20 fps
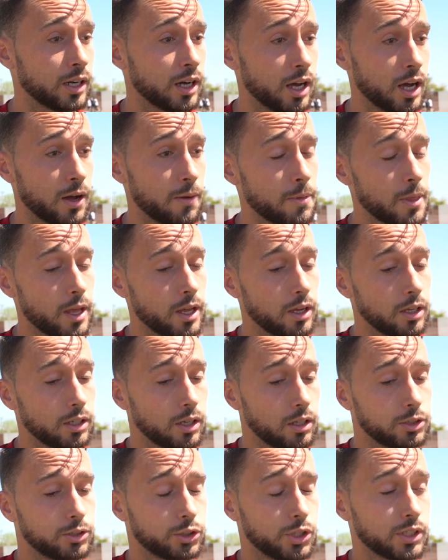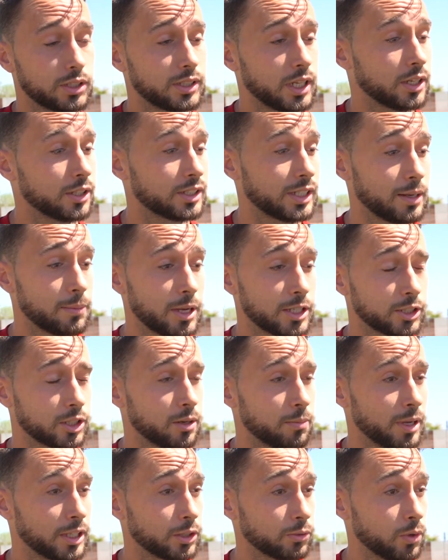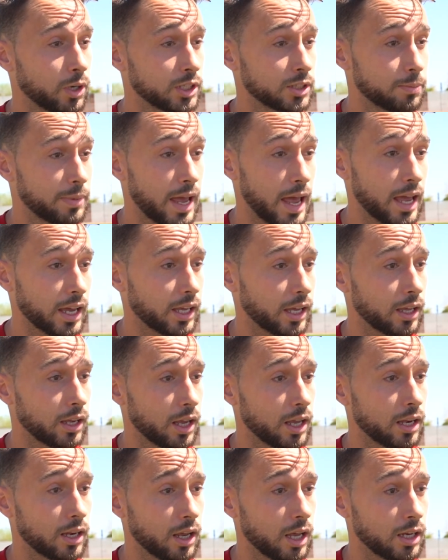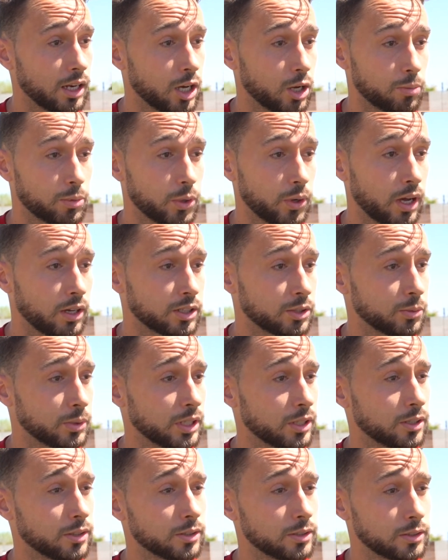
uh, trust that your teammates are going to make the runs back and, and help you out as well.